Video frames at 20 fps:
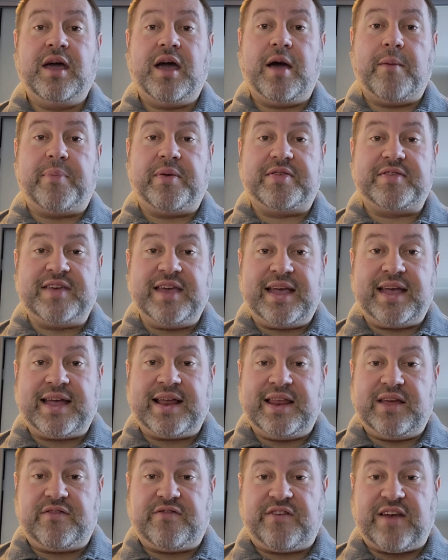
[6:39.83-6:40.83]
a
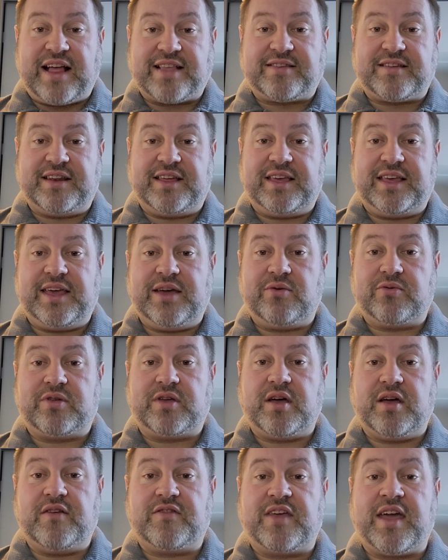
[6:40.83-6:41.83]
particularly flattening yield
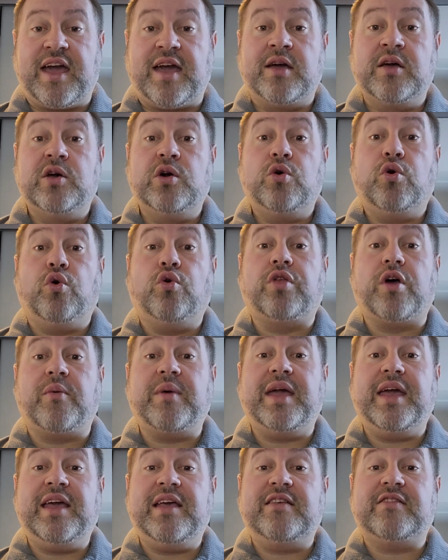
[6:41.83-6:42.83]
curve yet, although
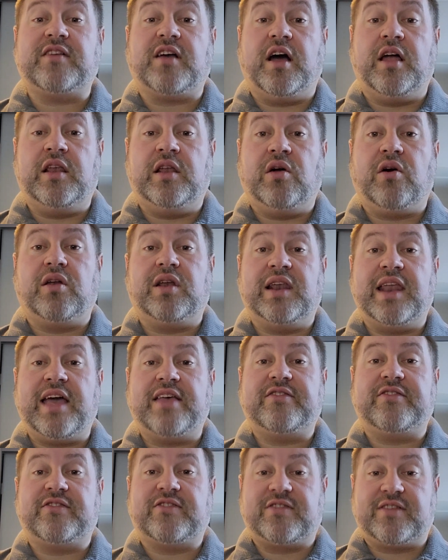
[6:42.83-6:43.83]
it is a lot
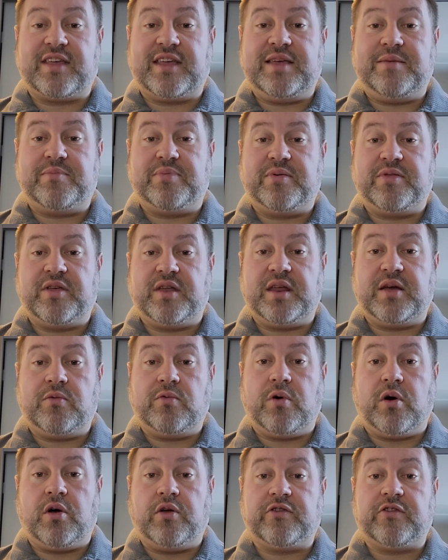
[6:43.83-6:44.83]
less steep than it
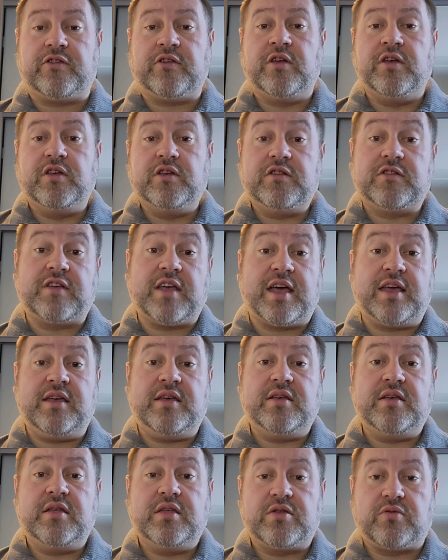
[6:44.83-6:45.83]
was, say,
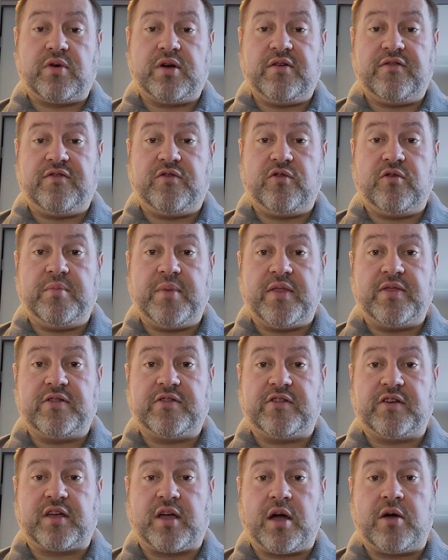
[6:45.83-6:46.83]
3 or 4
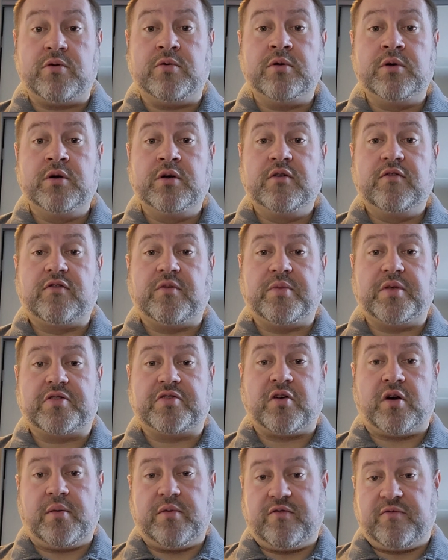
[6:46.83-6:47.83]
months ago from the
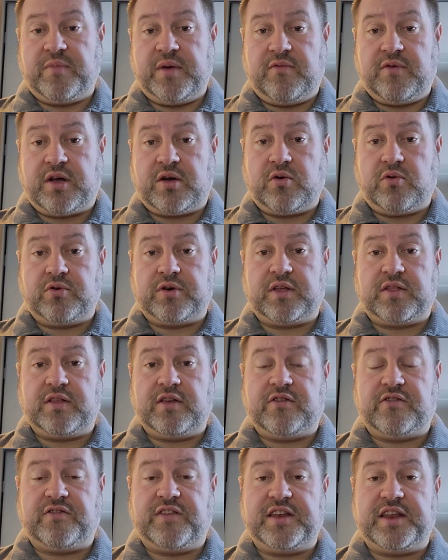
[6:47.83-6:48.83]
time of me recording
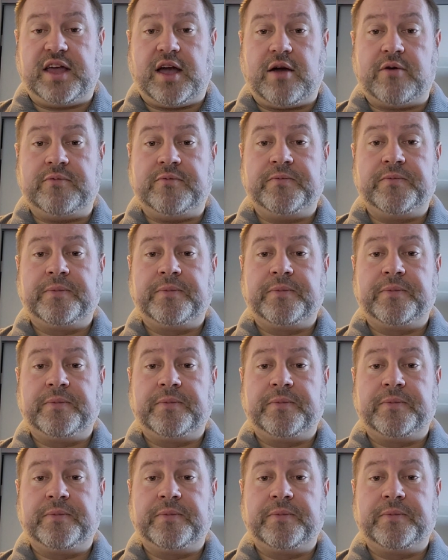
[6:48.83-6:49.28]
this video.